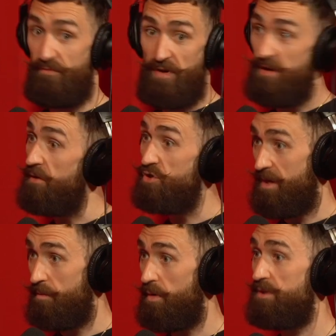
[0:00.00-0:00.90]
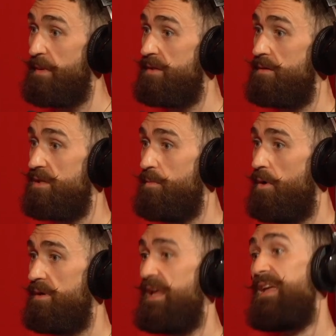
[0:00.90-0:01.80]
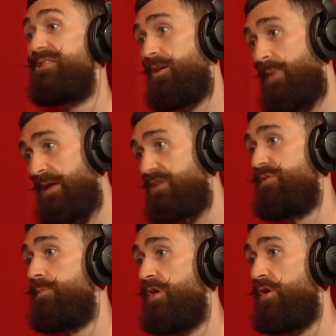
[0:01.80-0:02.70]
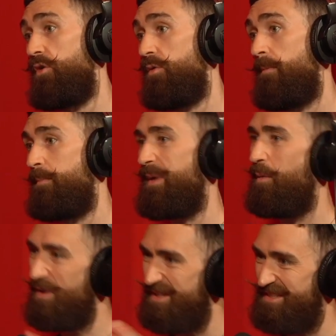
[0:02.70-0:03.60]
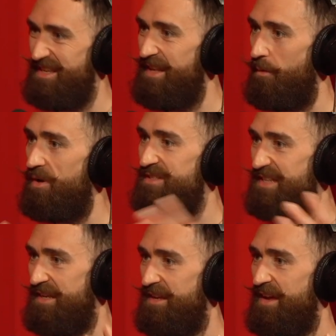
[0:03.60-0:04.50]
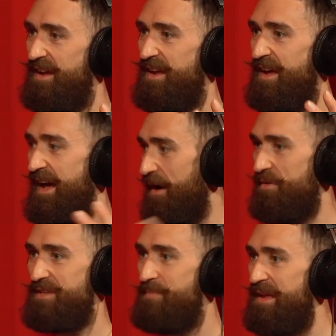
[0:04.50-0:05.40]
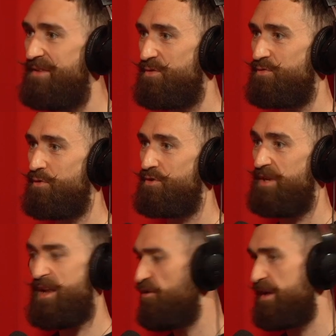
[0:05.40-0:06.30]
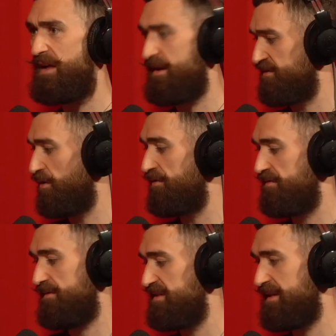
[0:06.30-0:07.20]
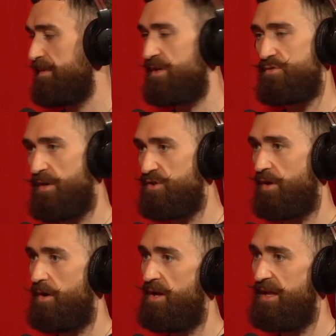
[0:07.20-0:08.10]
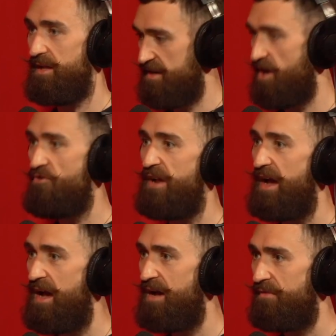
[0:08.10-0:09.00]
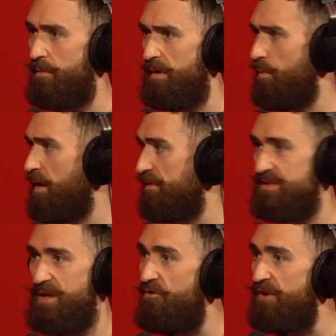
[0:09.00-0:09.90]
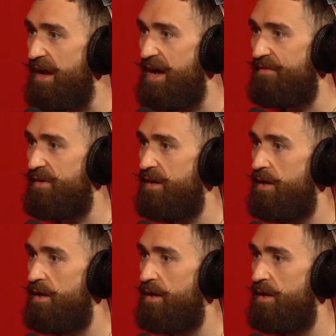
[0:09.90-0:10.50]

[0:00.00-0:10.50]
a friend at the gym who was speaking to you this morning. I hear sound bites from you, but I want to see it. I want to see how these meetings are structured. Now, I saw they sent me a screenshot earlier, an hour and a half. I went, wow, there's an hour and a half.